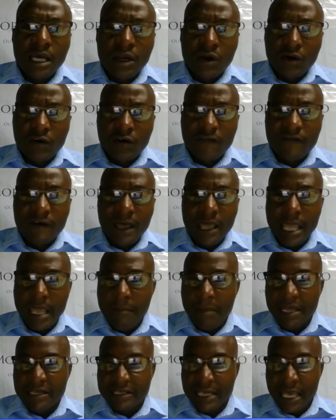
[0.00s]
a lot of
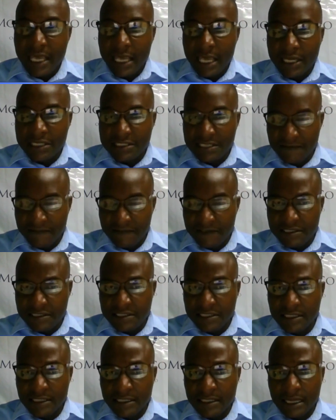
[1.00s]
M&A
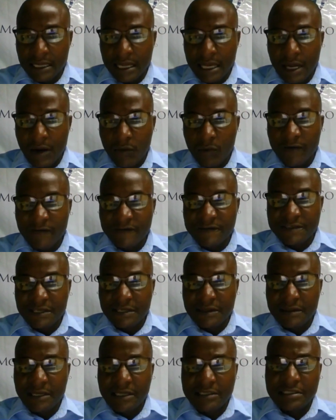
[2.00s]
activity. We've
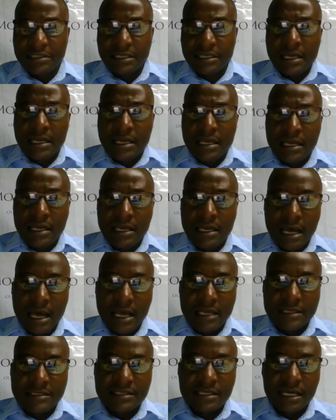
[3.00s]
seen that
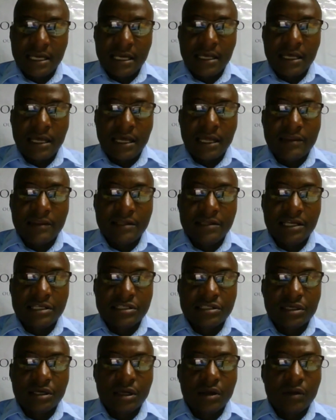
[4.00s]
NASA, the
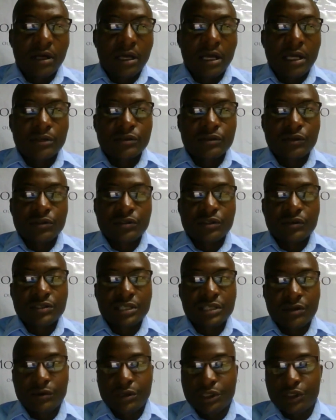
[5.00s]
National Social
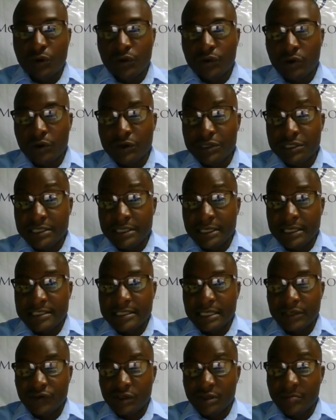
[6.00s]
Security Authority,
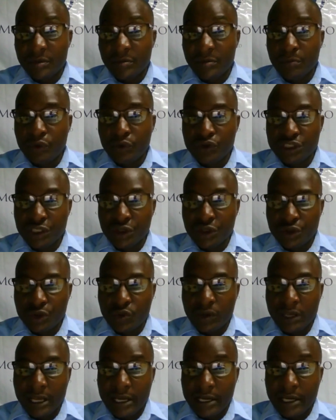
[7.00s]
has actually been pushing
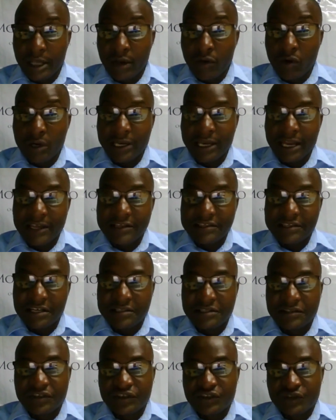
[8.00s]
through a
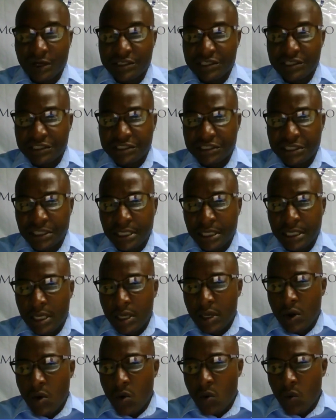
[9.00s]
reorganization strategy
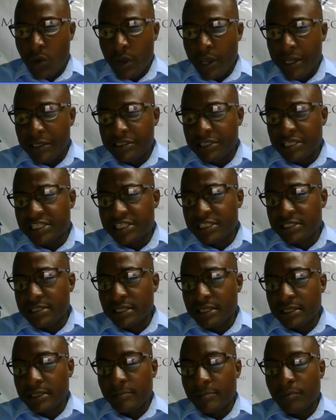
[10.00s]
where it has
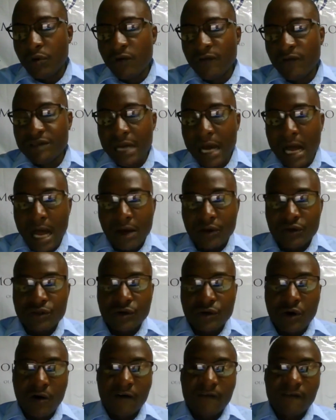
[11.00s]
moved out
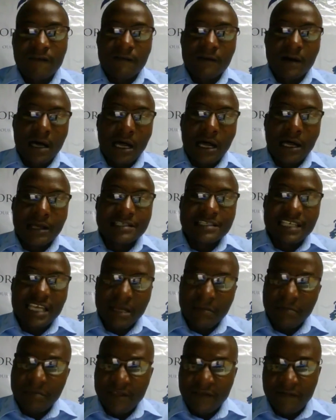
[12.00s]
of
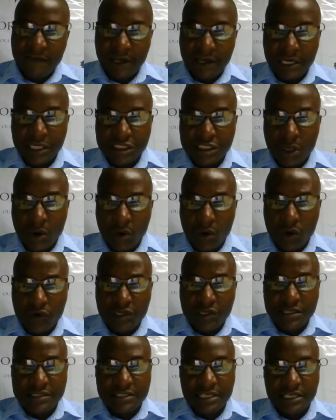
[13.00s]
ZB Financial
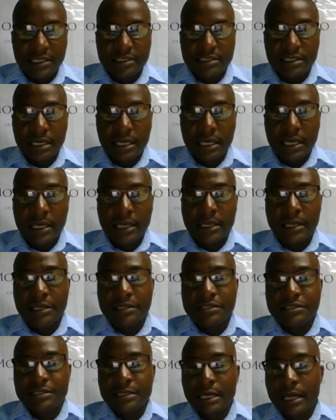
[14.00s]
Holdings and
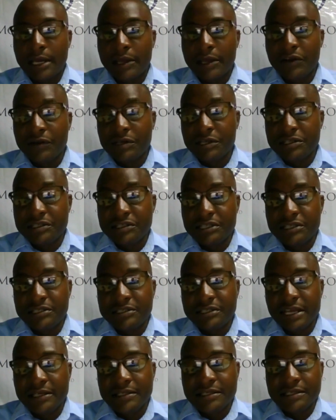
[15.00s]
it increased its
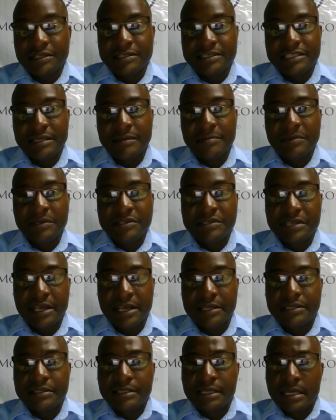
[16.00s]
stake in
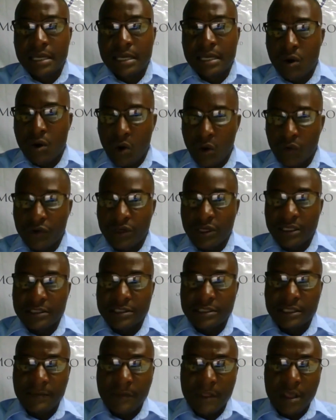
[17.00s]
CBZ
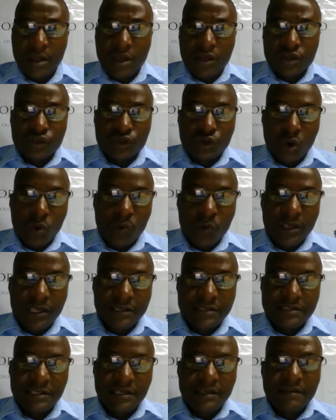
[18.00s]
Holdings. So
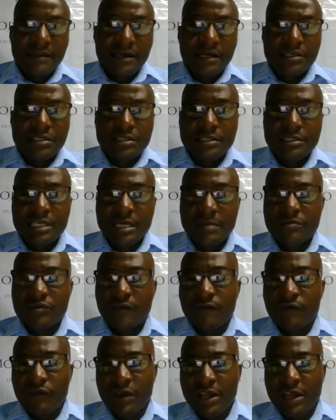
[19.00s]
we're seeing that in terms
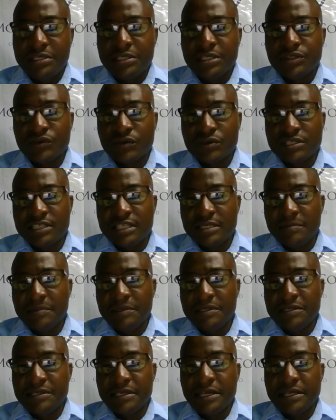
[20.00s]
of ratings on
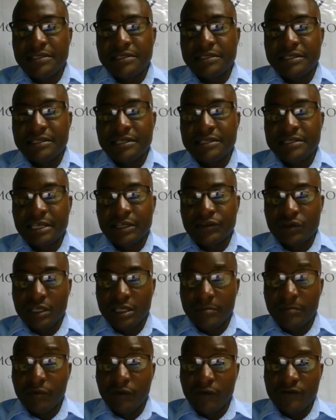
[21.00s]
CBZ, it has
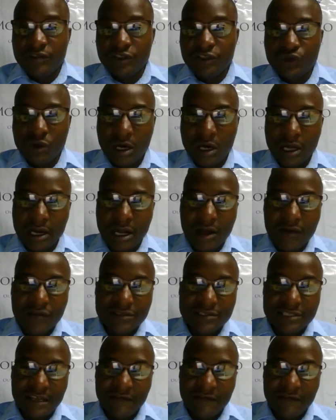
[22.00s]
actually moved to around